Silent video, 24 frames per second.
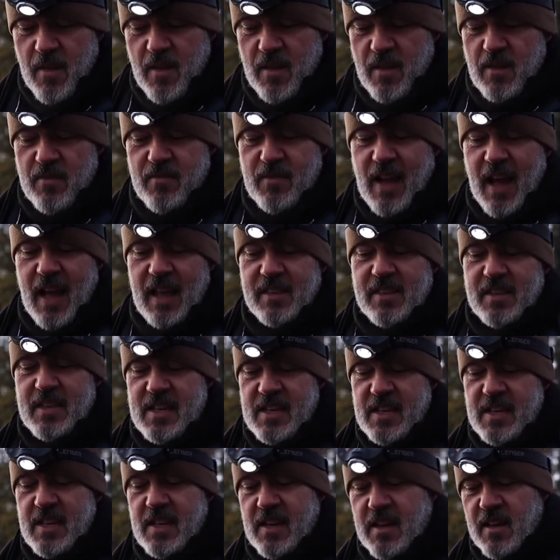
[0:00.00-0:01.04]
You've got
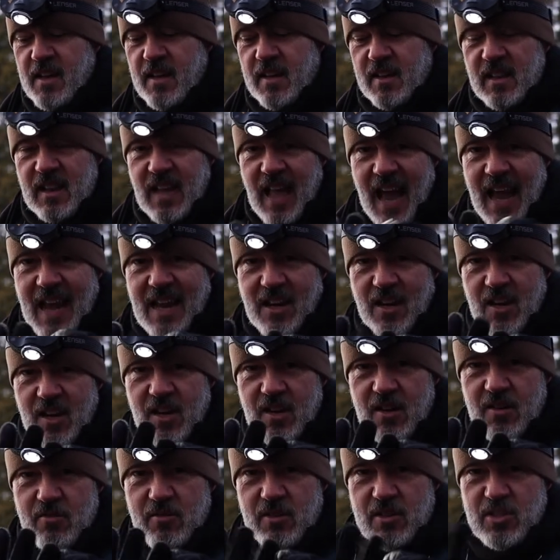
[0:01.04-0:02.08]
the
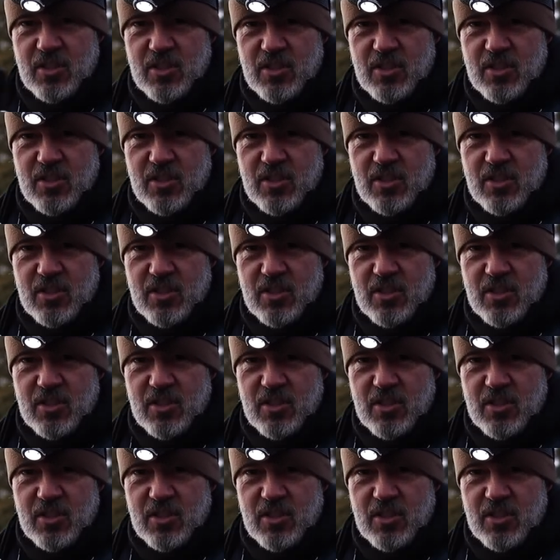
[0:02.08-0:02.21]
liner, which